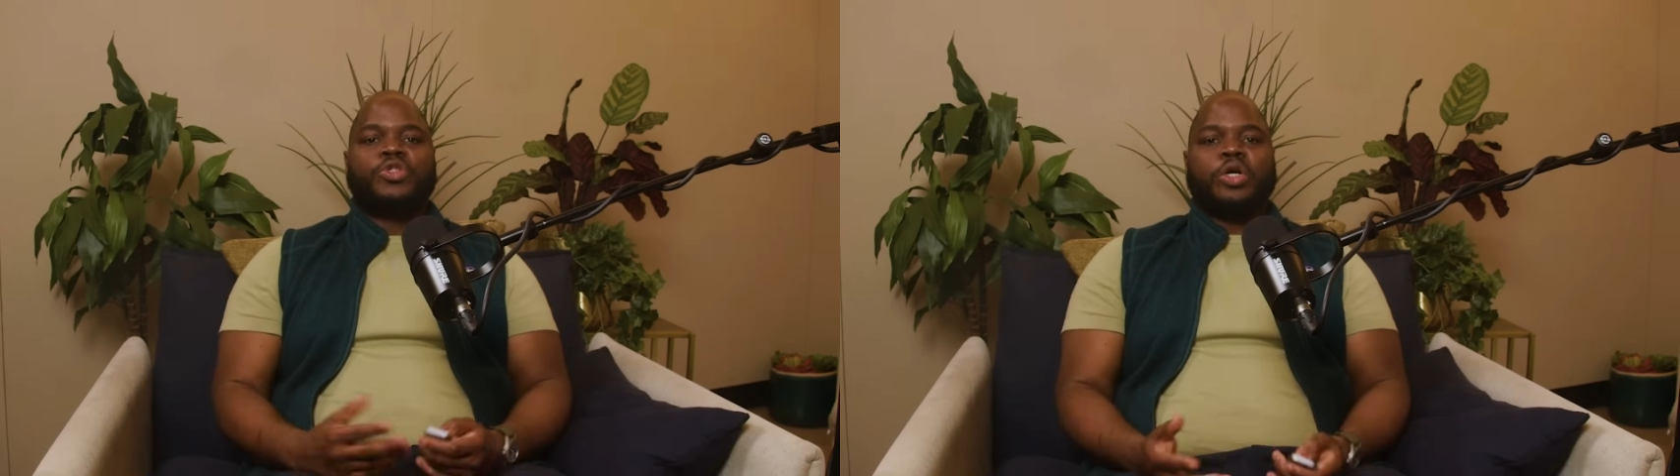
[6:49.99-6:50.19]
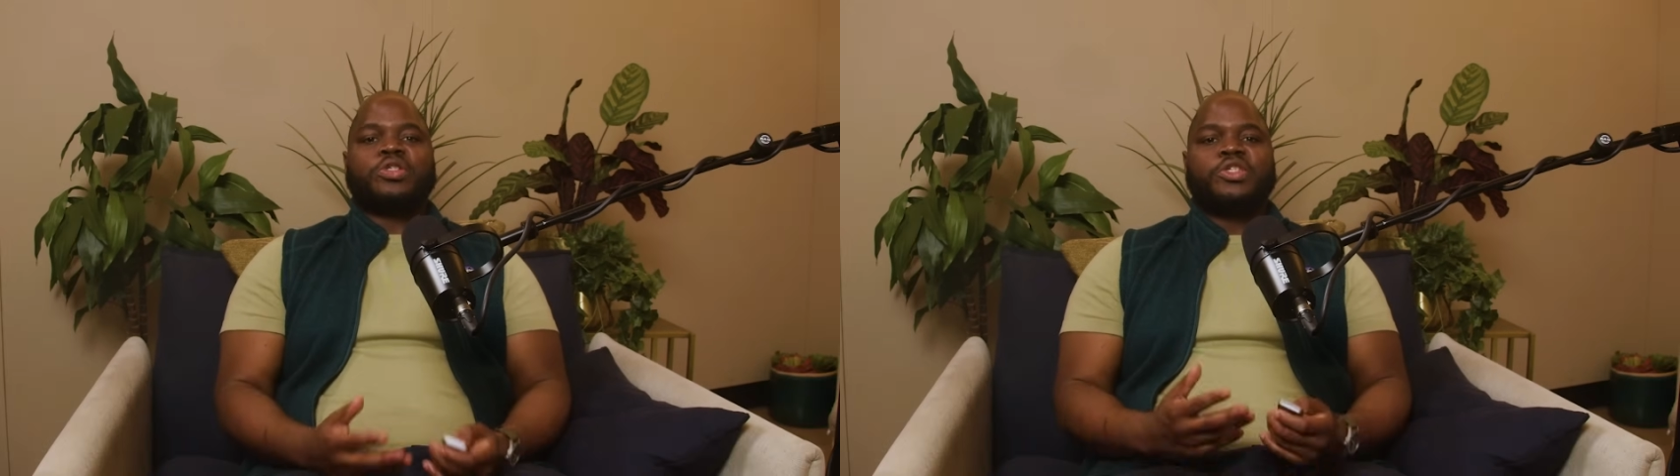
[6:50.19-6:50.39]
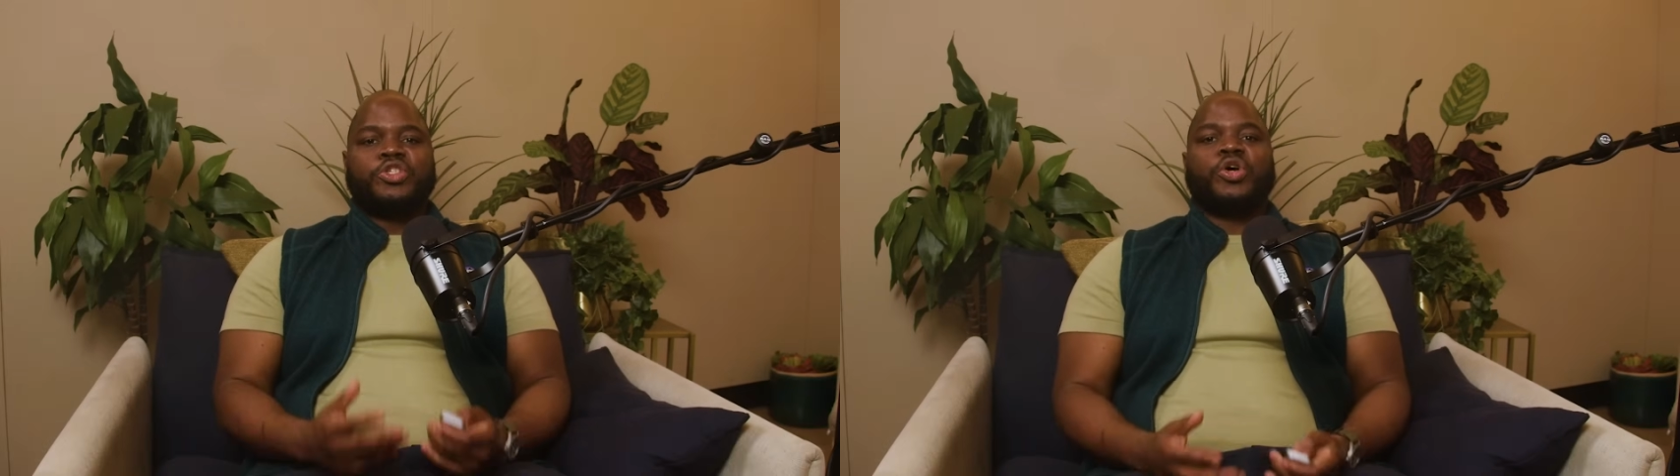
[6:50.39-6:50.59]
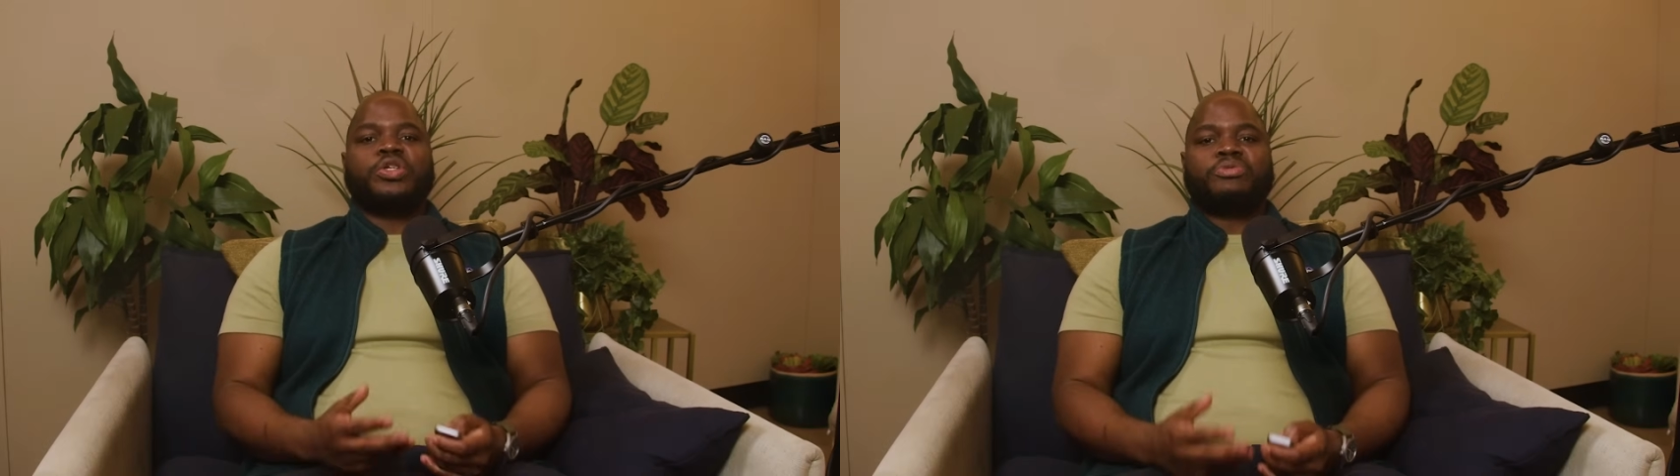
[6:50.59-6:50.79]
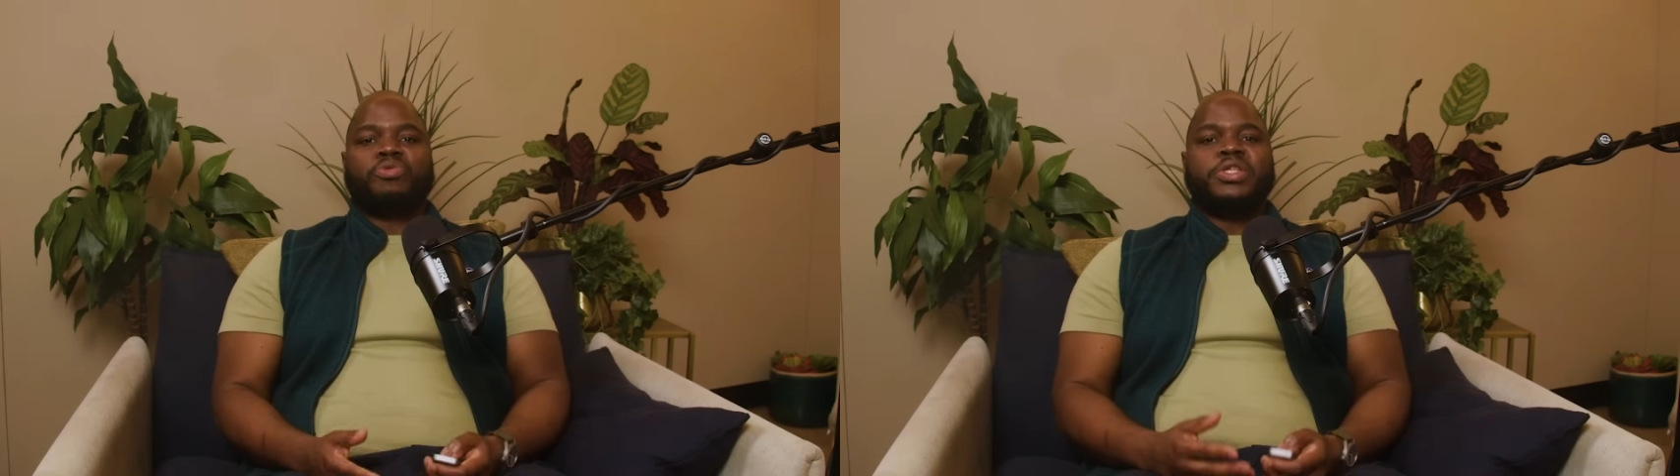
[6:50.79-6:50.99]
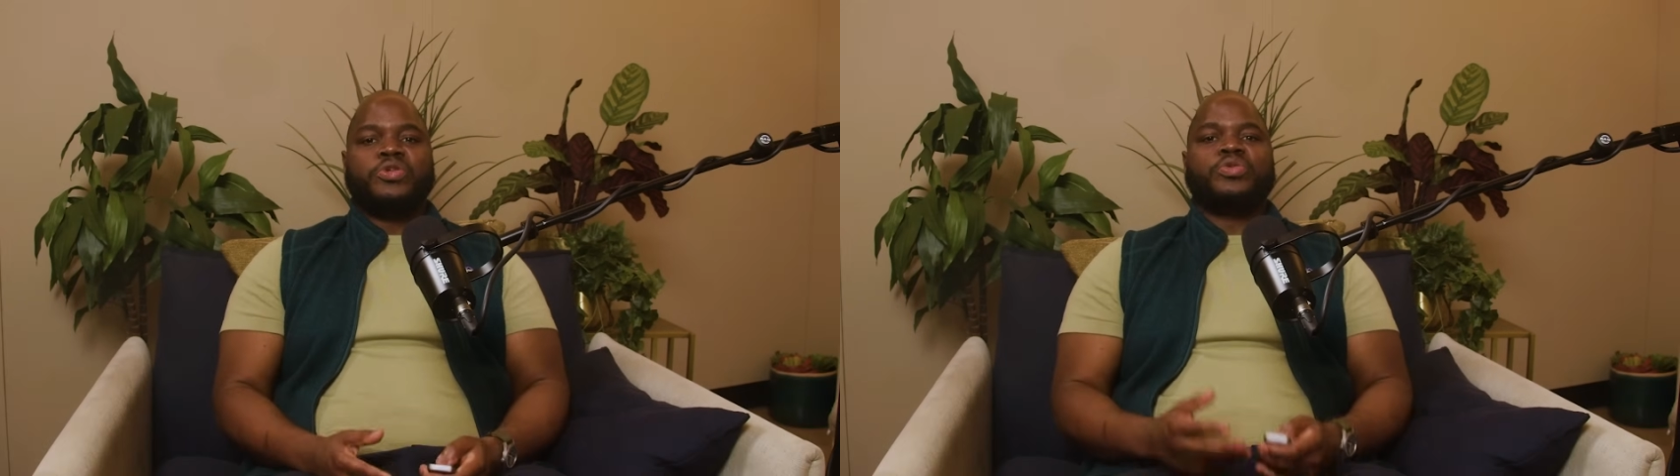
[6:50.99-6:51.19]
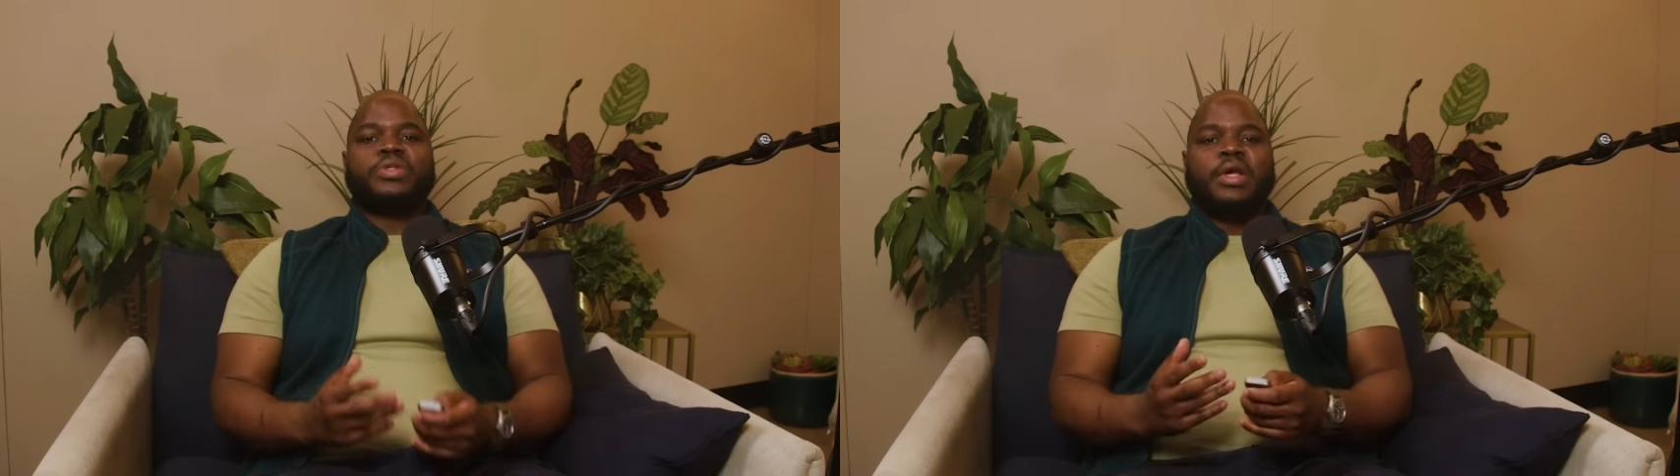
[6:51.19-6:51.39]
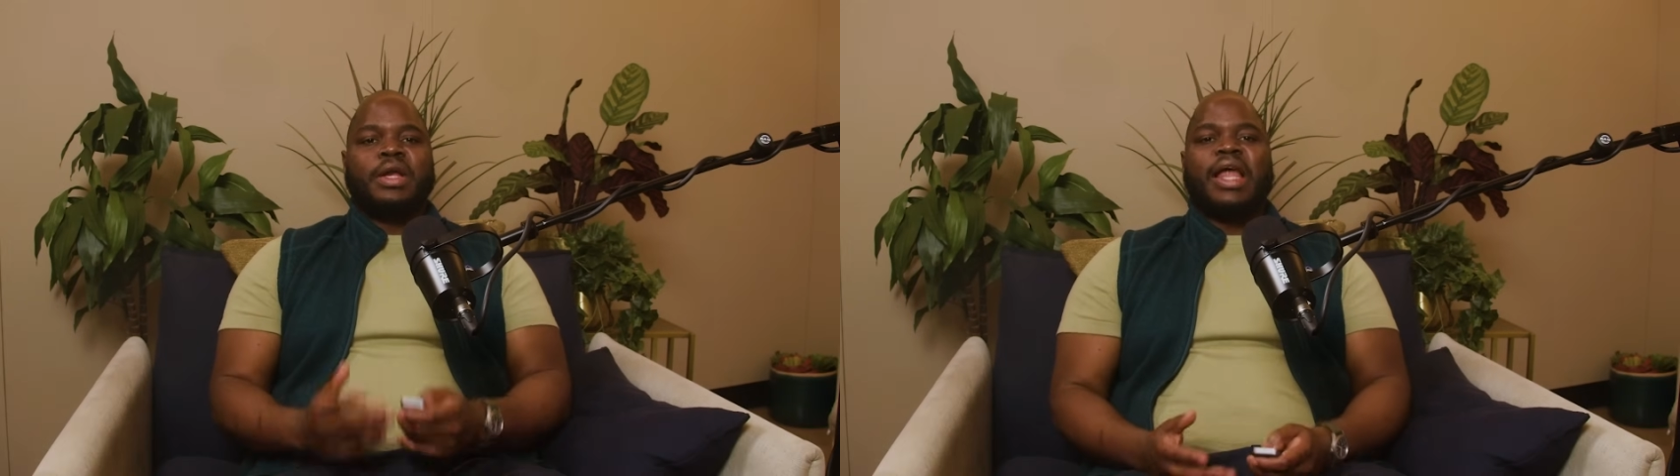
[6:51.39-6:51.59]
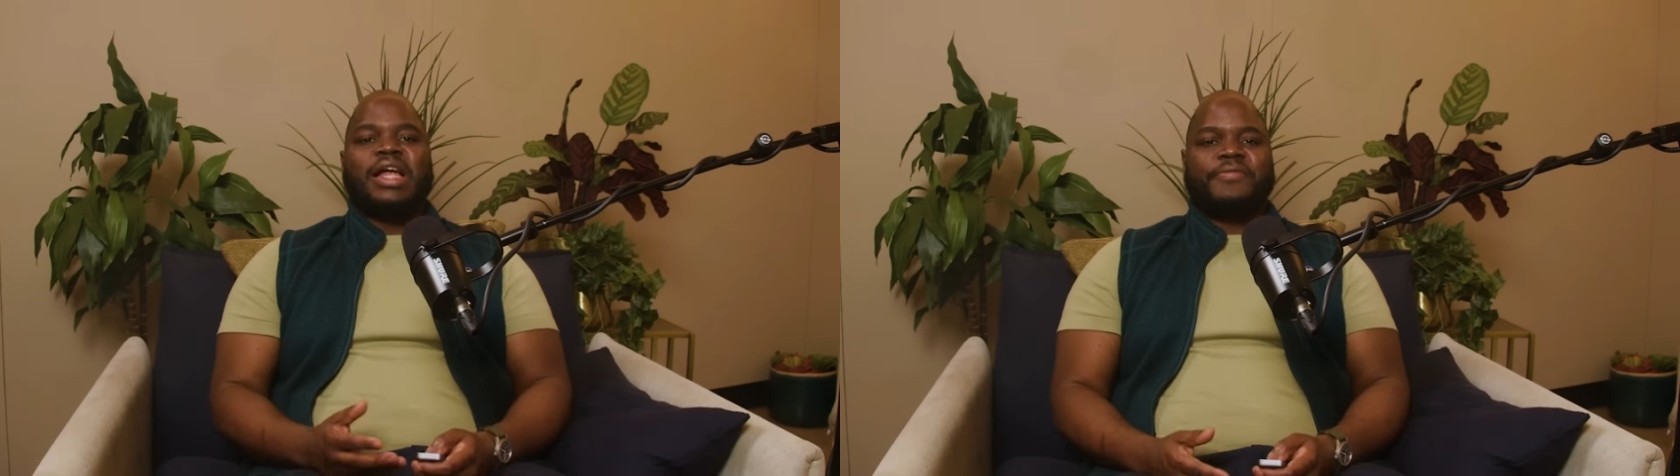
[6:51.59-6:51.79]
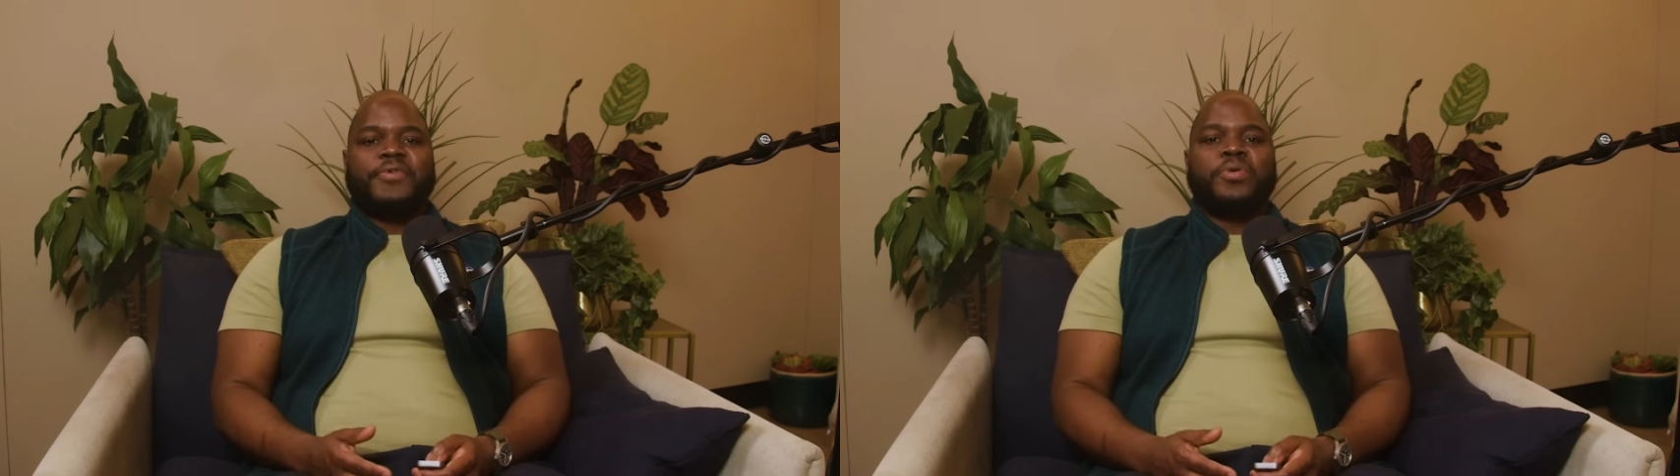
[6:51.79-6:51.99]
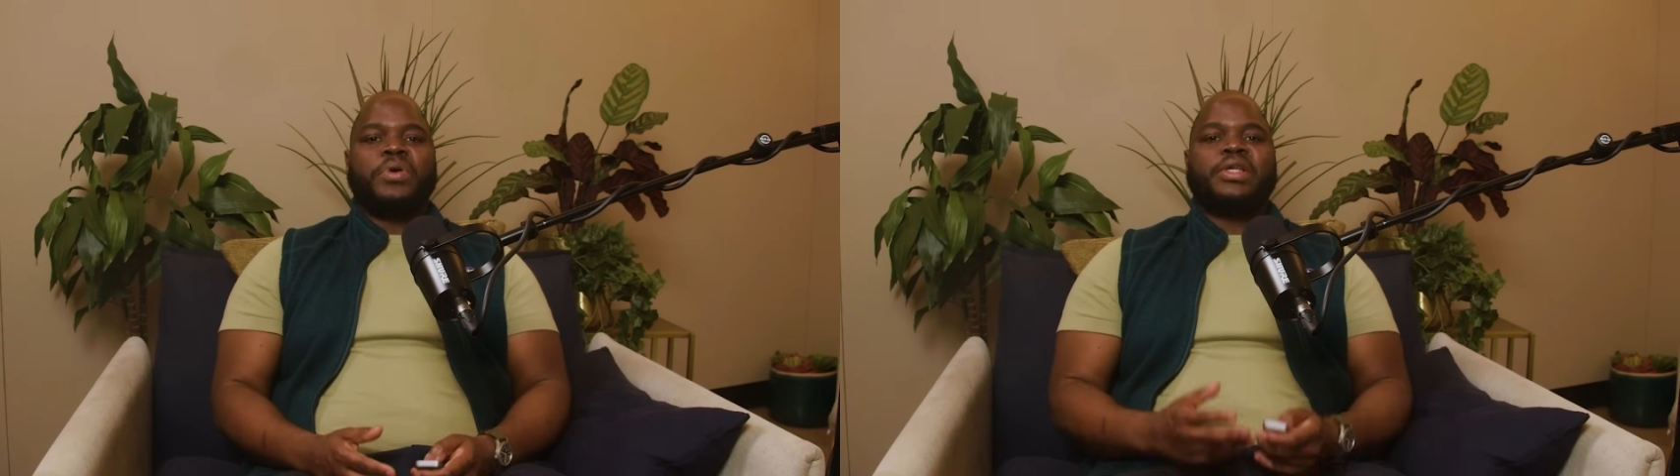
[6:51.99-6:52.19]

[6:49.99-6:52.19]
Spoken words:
doesn't just reduce landfill,